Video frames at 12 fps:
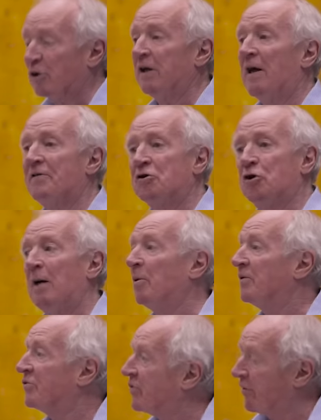fought another tribe
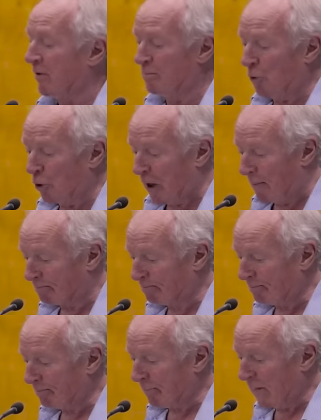on the Syrian border.
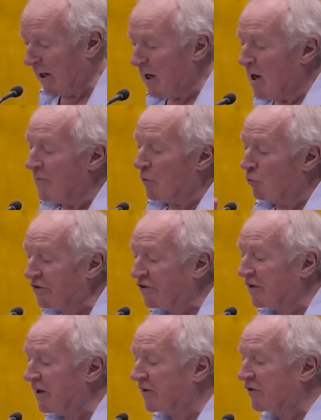The
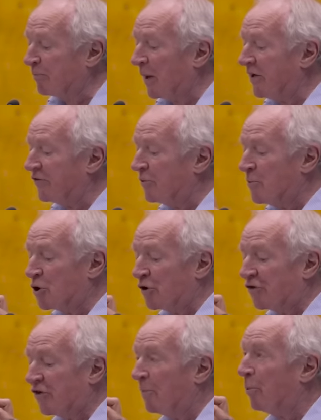recently displaced
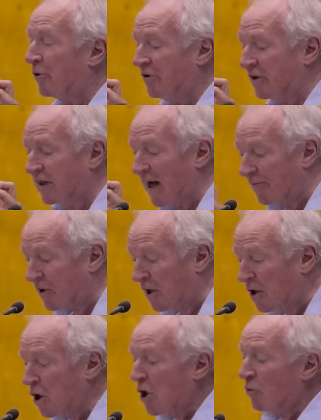emergency appointed
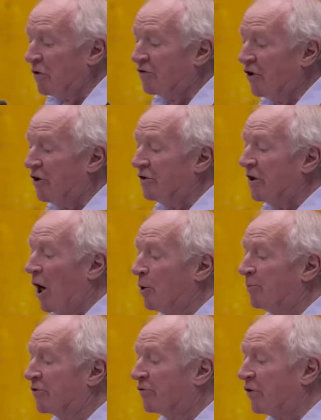governor returned in
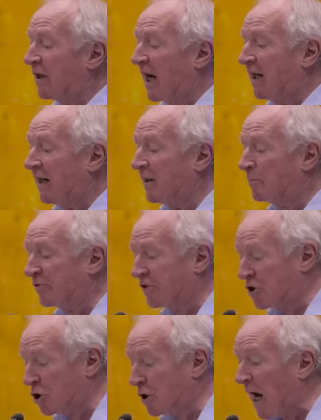hopes of regaining the
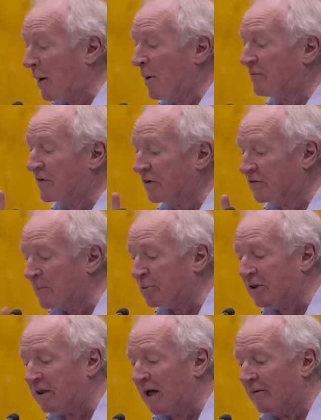position. However, the
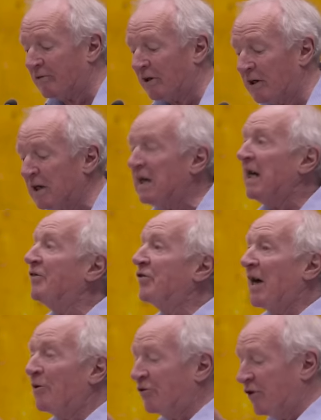deputy governor is
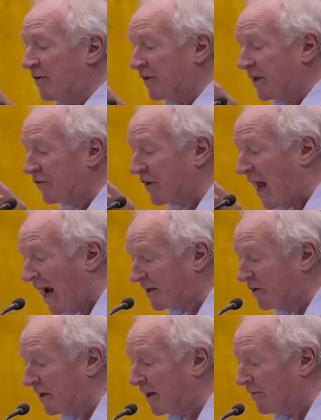now serving as the
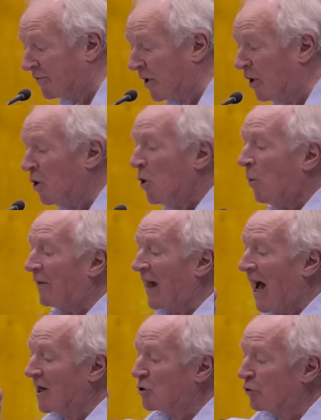acting governor, while
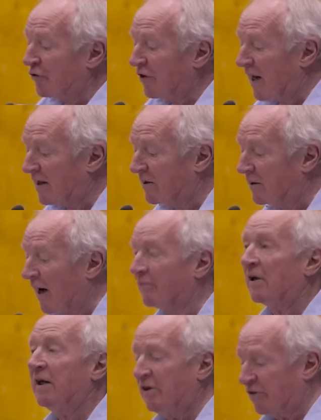the actual selected
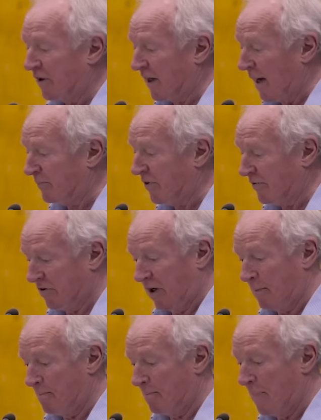governor is in
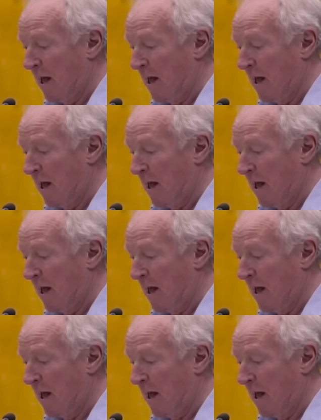captivity.